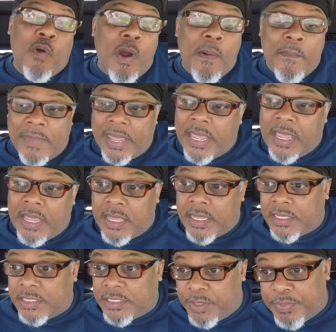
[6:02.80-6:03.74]
me
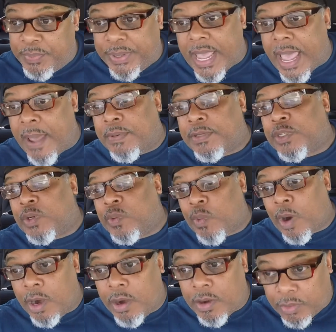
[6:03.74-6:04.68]
to be able to
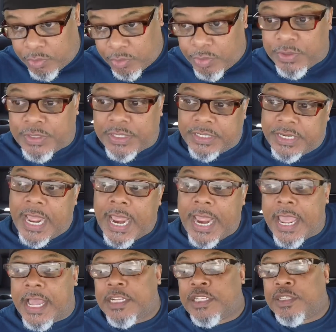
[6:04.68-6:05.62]
work through
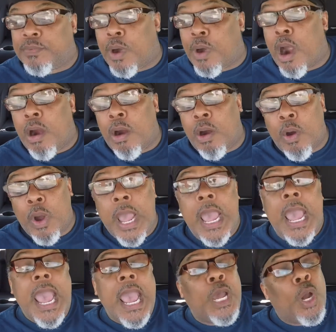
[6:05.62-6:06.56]
today and tomorrow
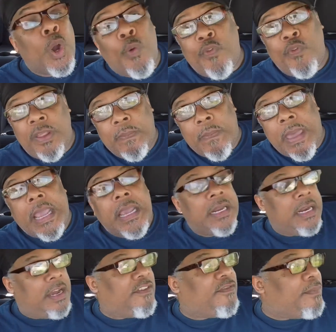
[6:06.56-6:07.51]
and hopefully make
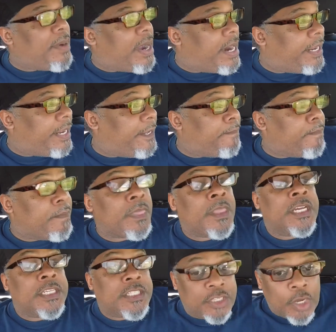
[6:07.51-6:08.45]
enough money
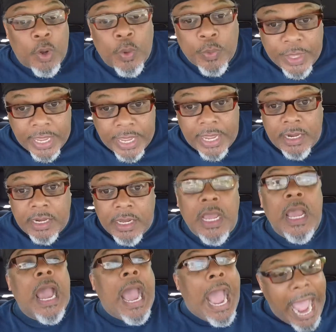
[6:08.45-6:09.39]
so that
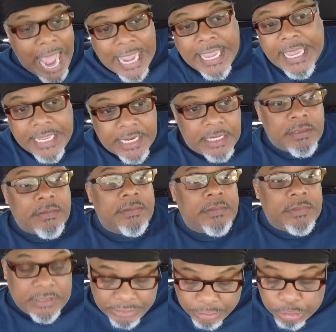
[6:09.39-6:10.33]
I can
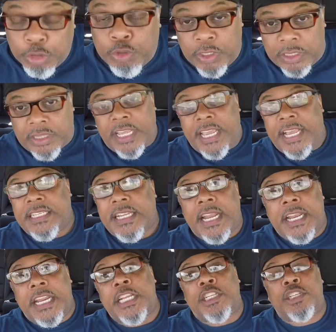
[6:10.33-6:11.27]
do the things I
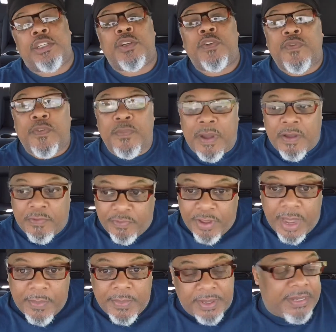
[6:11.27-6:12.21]
need to do for my
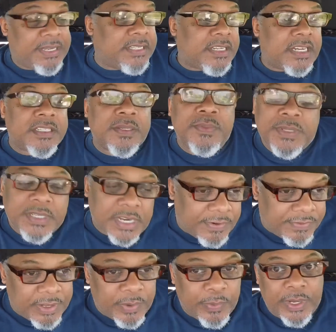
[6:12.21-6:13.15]
family. Because there's some stuff
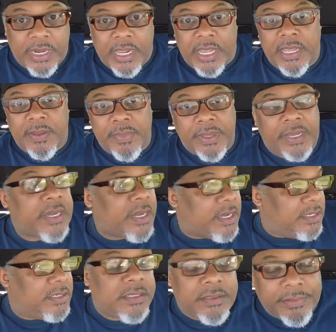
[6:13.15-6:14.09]
that we need, because